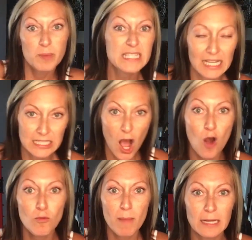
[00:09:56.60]
biscuits,
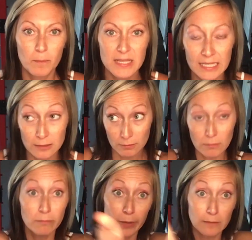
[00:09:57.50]
homemade biscuits.
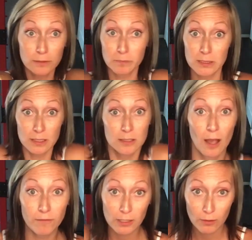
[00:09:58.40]
Ooh, breakfast biscuits
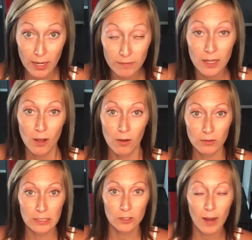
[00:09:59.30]
covered in gravy.
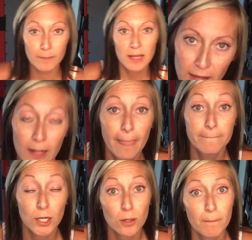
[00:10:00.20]
Holy crap.
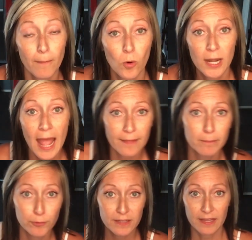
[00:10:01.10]
buttered popcorn at the
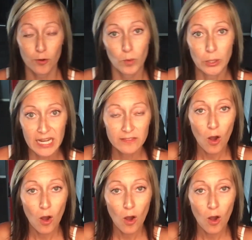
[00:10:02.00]
movie theater where you eat the